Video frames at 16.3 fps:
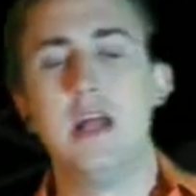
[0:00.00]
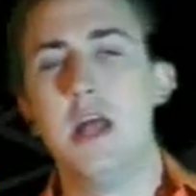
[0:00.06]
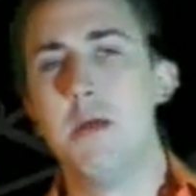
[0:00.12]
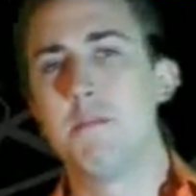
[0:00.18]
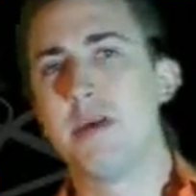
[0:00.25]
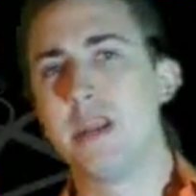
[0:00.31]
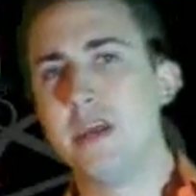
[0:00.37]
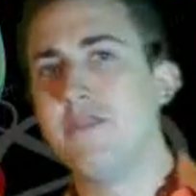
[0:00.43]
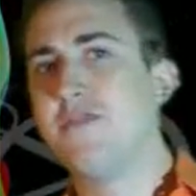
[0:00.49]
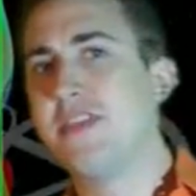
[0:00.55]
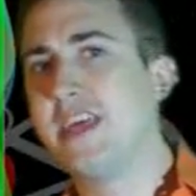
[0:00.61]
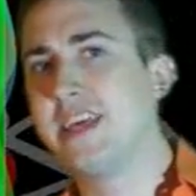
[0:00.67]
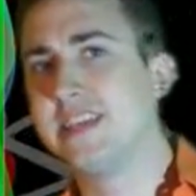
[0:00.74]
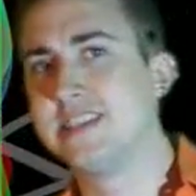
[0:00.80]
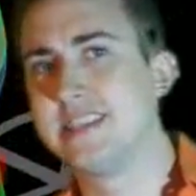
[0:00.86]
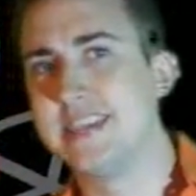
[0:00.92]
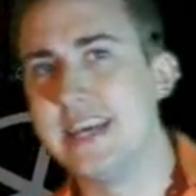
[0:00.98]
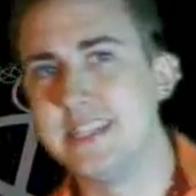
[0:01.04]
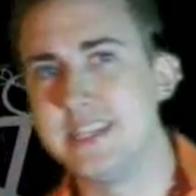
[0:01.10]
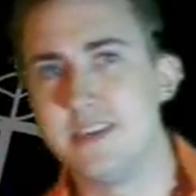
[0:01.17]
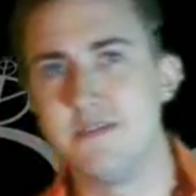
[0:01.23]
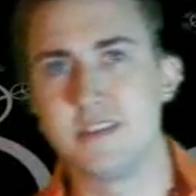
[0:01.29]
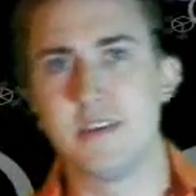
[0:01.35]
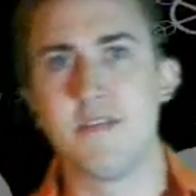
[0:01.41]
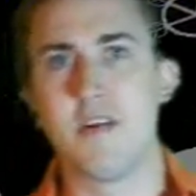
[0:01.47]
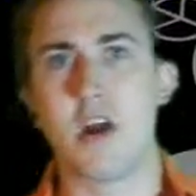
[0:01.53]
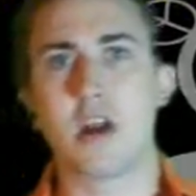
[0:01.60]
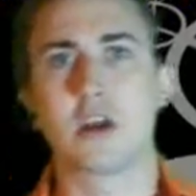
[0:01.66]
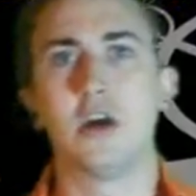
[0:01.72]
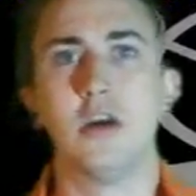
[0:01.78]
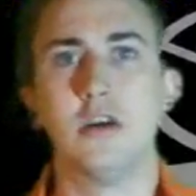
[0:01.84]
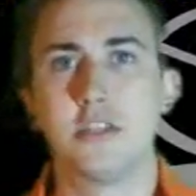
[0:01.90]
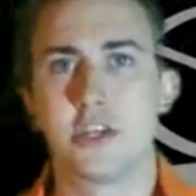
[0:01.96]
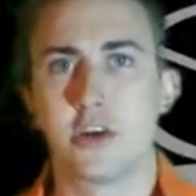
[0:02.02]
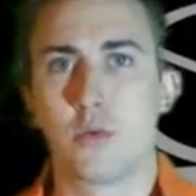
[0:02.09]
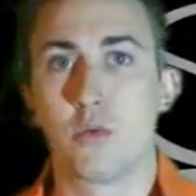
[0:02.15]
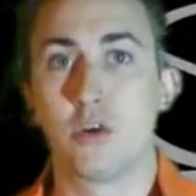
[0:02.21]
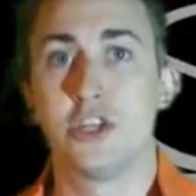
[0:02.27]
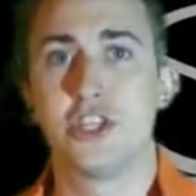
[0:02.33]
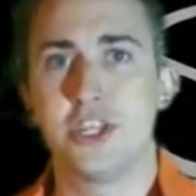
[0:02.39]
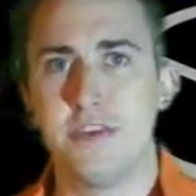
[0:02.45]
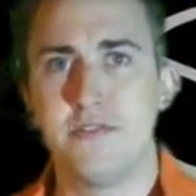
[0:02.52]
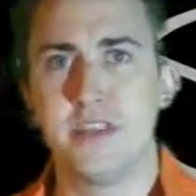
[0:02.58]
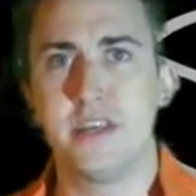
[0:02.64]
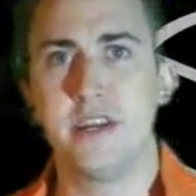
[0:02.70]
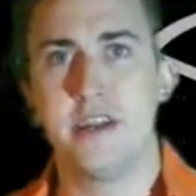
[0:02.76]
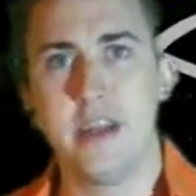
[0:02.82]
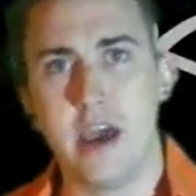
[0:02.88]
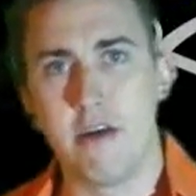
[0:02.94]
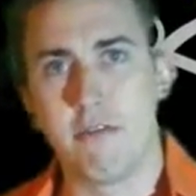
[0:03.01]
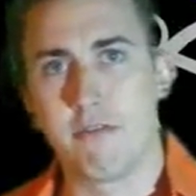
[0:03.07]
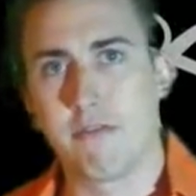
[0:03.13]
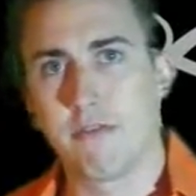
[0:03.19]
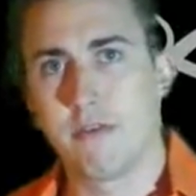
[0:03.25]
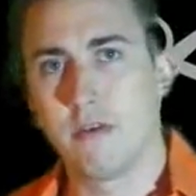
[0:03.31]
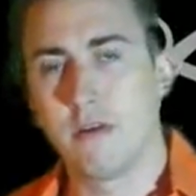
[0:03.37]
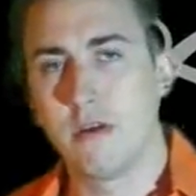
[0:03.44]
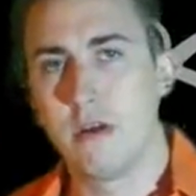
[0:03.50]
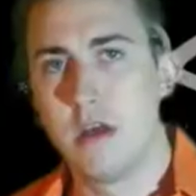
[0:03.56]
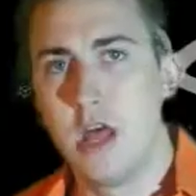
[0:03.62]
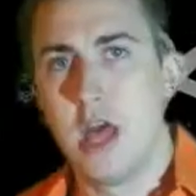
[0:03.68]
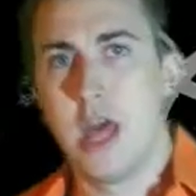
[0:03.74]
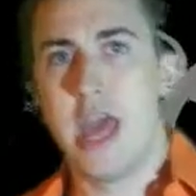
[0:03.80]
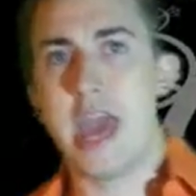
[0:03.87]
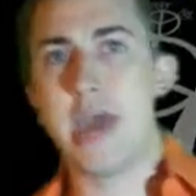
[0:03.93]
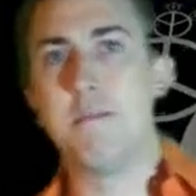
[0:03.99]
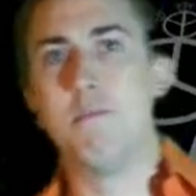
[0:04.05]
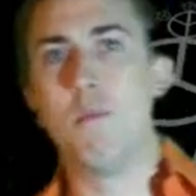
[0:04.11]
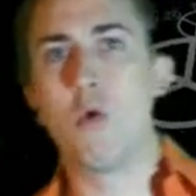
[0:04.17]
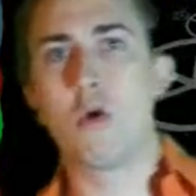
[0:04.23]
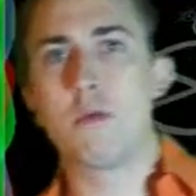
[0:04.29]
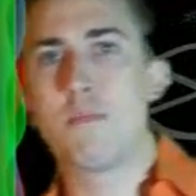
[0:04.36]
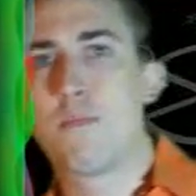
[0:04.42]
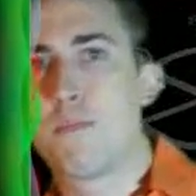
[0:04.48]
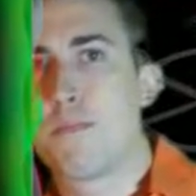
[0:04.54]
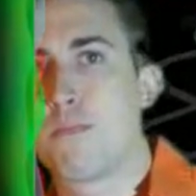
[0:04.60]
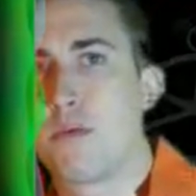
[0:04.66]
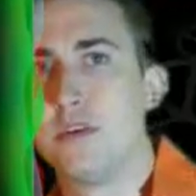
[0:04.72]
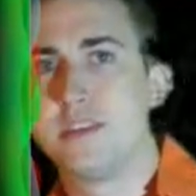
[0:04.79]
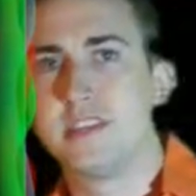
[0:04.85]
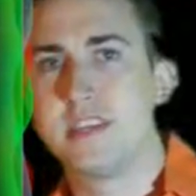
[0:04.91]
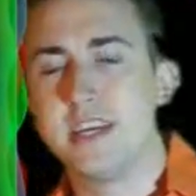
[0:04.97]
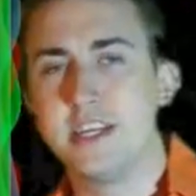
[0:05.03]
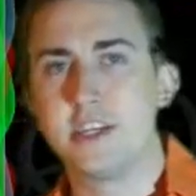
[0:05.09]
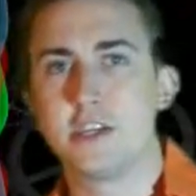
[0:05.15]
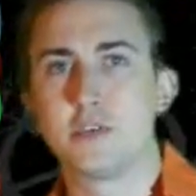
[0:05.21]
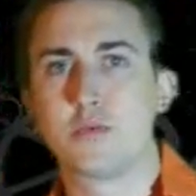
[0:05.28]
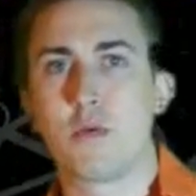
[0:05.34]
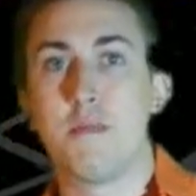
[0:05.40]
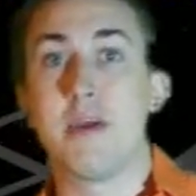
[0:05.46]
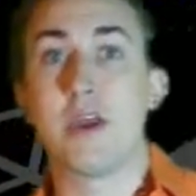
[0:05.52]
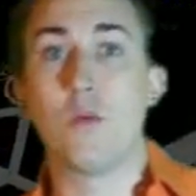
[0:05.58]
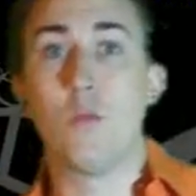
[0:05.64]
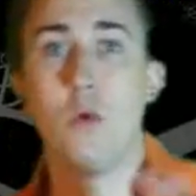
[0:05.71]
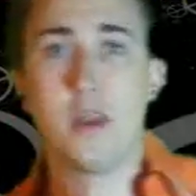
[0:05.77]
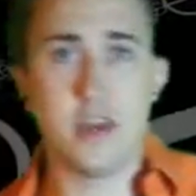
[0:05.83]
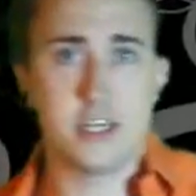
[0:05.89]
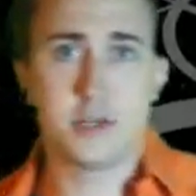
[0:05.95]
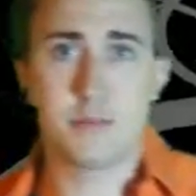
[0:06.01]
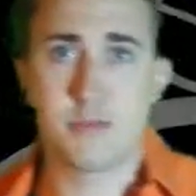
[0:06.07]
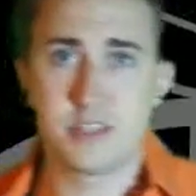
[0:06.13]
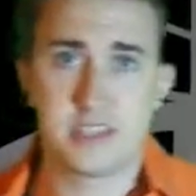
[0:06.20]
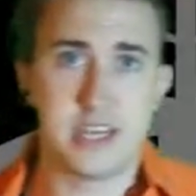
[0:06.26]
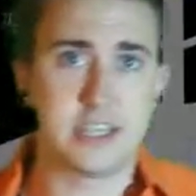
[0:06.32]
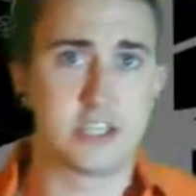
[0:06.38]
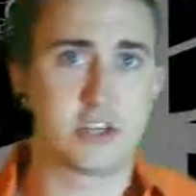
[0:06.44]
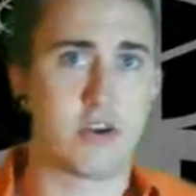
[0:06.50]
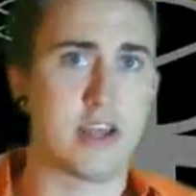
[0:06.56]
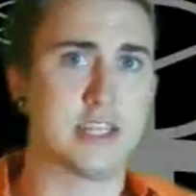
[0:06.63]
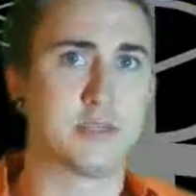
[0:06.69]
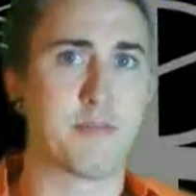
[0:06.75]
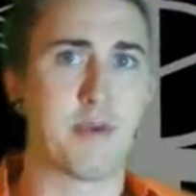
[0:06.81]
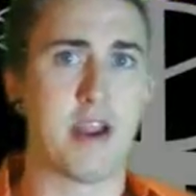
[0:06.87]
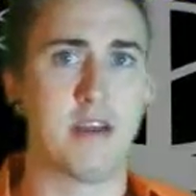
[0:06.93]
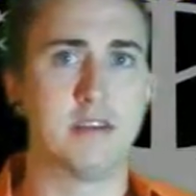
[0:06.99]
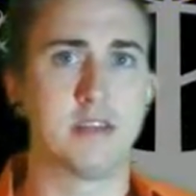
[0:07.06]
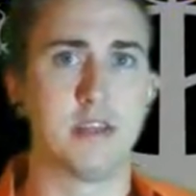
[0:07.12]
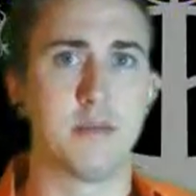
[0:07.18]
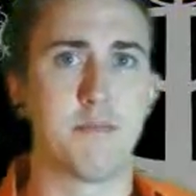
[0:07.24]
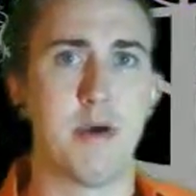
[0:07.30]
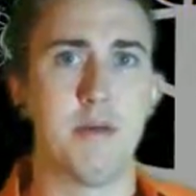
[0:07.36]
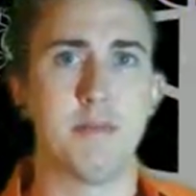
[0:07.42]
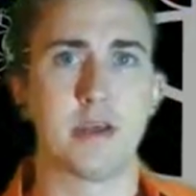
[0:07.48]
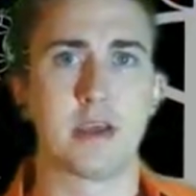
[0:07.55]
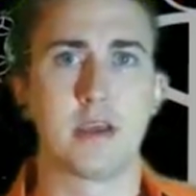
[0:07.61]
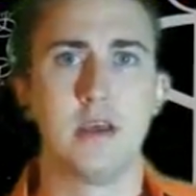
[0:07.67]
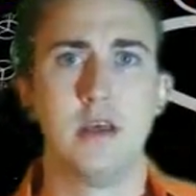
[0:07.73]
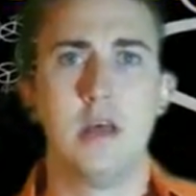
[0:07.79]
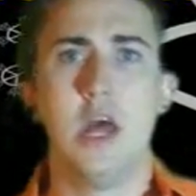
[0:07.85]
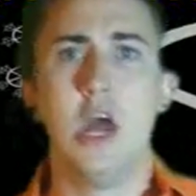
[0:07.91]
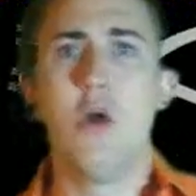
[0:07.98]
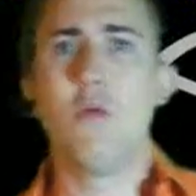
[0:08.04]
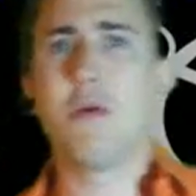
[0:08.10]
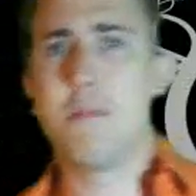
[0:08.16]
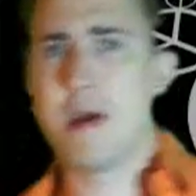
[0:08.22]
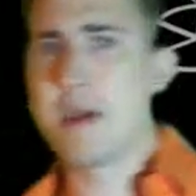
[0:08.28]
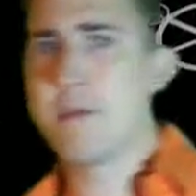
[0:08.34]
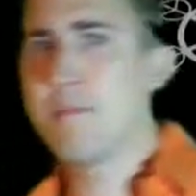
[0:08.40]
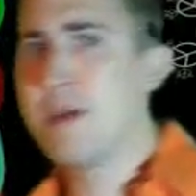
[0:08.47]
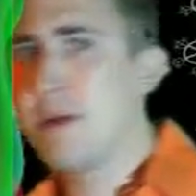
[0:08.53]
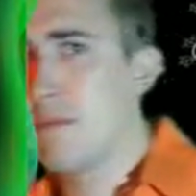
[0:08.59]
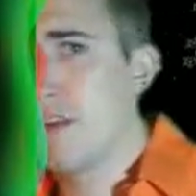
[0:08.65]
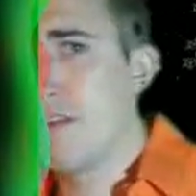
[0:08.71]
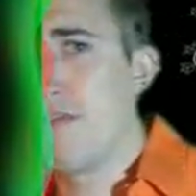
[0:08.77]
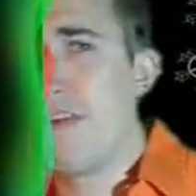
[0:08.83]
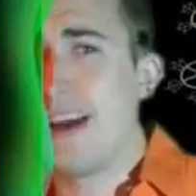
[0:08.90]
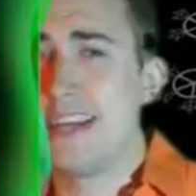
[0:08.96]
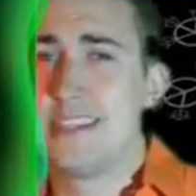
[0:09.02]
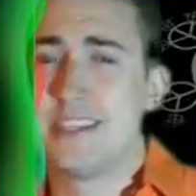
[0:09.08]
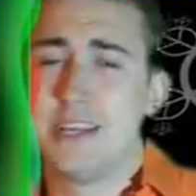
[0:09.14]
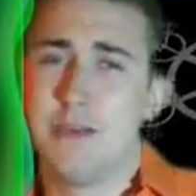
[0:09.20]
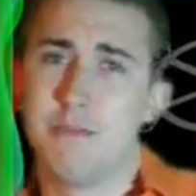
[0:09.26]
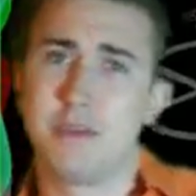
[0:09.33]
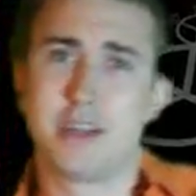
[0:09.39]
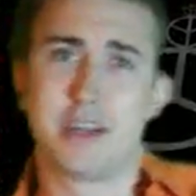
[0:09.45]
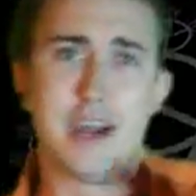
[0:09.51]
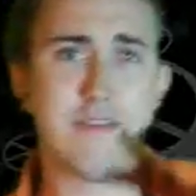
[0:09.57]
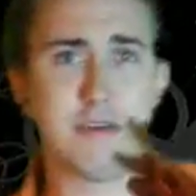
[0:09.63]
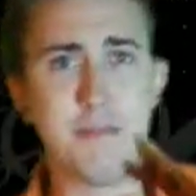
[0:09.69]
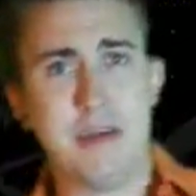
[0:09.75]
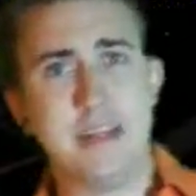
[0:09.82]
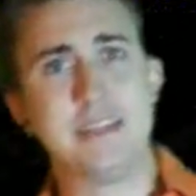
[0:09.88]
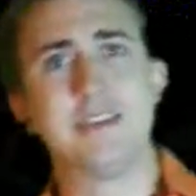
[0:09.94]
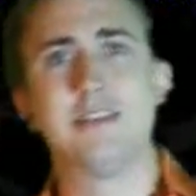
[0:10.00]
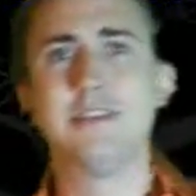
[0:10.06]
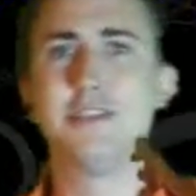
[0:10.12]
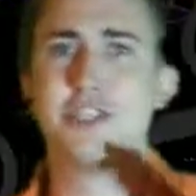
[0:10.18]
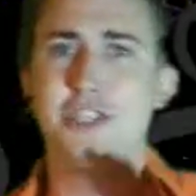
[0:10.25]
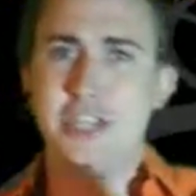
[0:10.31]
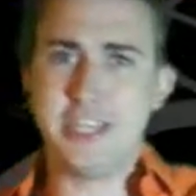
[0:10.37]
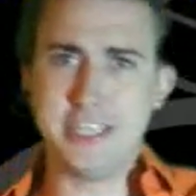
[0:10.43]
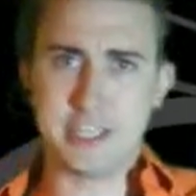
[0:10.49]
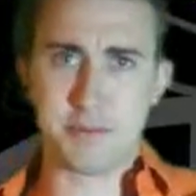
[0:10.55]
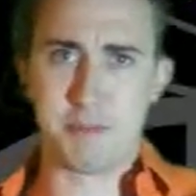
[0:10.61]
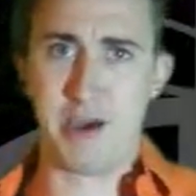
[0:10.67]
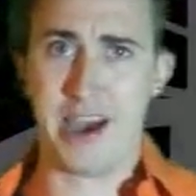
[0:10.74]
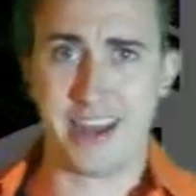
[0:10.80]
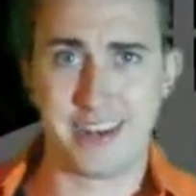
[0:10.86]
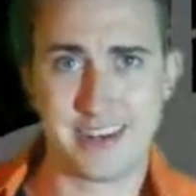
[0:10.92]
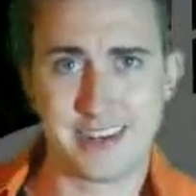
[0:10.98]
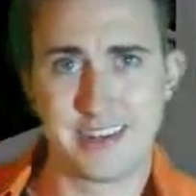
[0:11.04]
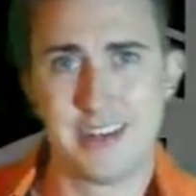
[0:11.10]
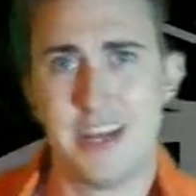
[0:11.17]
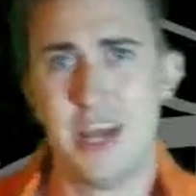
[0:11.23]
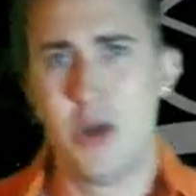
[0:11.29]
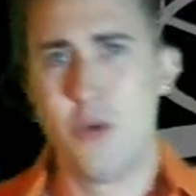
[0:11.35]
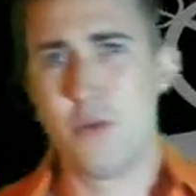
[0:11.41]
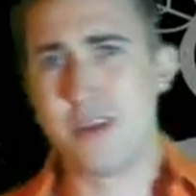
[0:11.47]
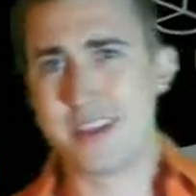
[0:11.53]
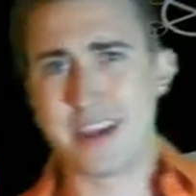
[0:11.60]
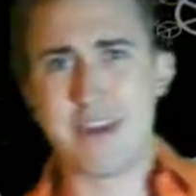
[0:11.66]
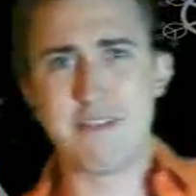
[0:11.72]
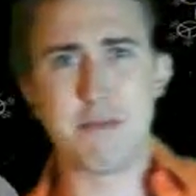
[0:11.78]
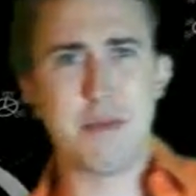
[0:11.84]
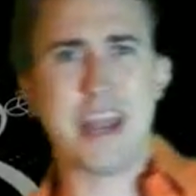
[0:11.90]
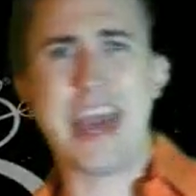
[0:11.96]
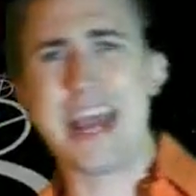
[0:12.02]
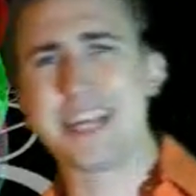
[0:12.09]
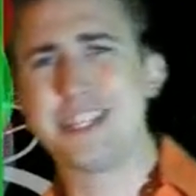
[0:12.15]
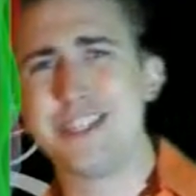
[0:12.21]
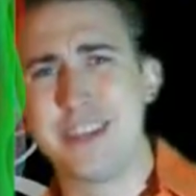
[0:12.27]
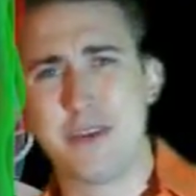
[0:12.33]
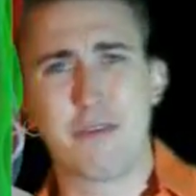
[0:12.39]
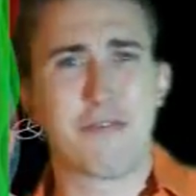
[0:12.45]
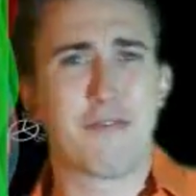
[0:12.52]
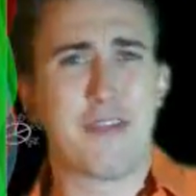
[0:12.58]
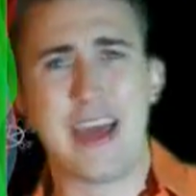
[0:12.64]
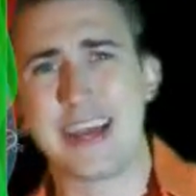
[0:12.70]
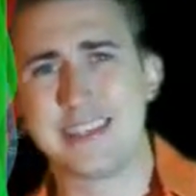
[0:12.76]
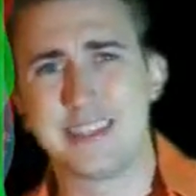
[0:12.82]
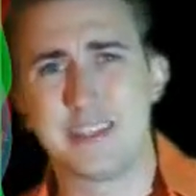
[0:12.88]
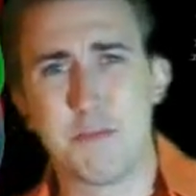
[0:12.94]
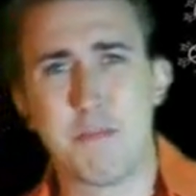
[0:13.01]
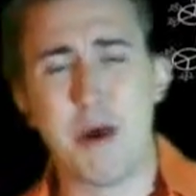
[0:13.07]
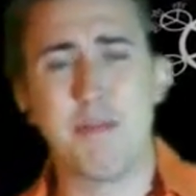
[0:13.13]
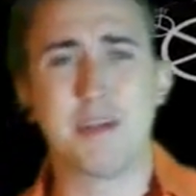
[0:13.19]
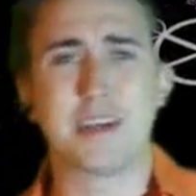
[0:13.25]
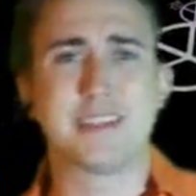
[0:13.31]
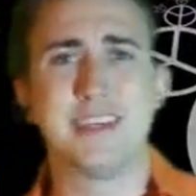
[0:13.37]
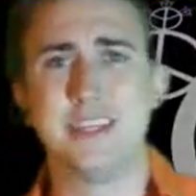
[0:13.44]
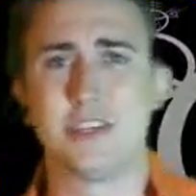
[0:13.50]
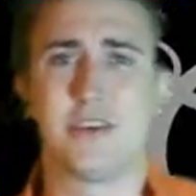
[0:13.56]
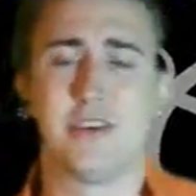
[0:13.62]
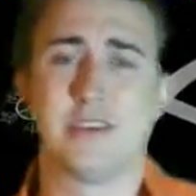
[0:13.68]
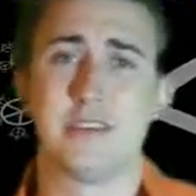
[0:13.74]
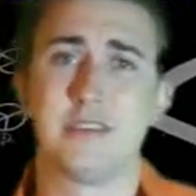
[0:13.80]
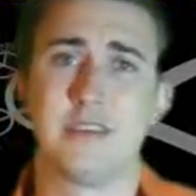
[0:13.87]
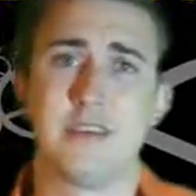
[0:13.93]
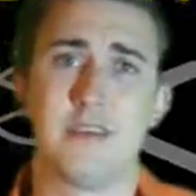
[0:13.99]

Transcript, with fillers: But if the incentives of our culture were shifted enough and more procedures were made 100% transparent to the public, we might be able to find some governmental G-spot where the government actually reflects the public's interest.